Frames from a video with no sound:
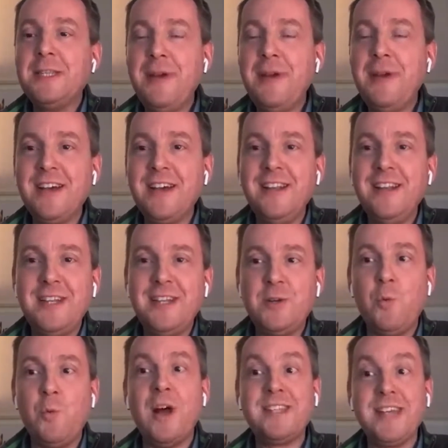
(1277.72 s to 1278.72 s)
insights
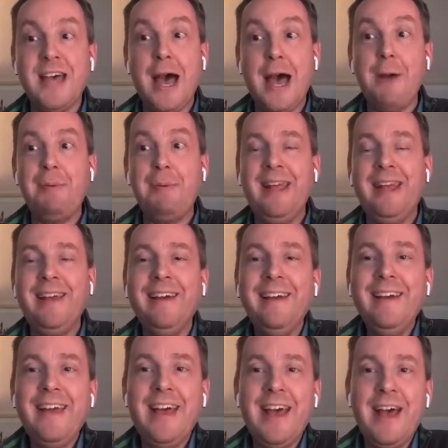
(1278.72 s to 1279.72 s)
into what's happening
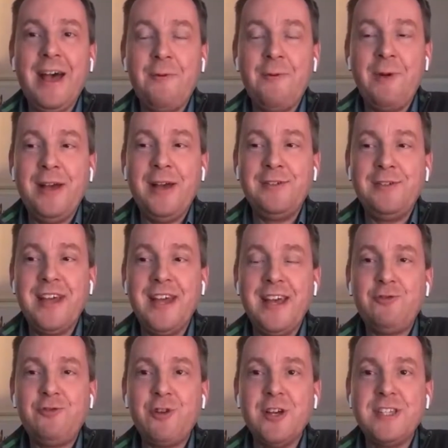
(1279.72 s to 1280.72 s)
around
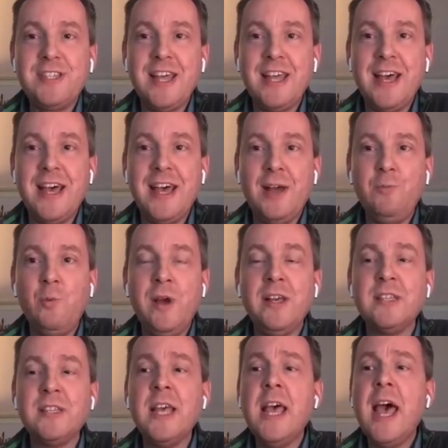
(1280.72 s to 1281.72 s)
trust and
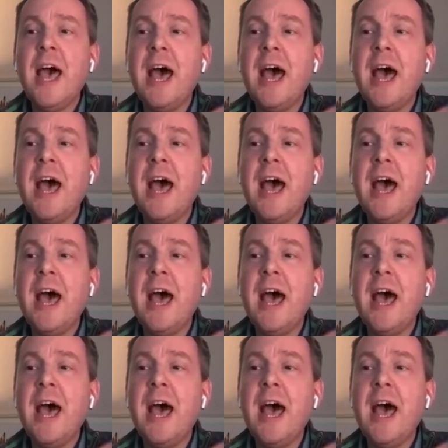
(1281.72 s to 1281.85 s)
wills.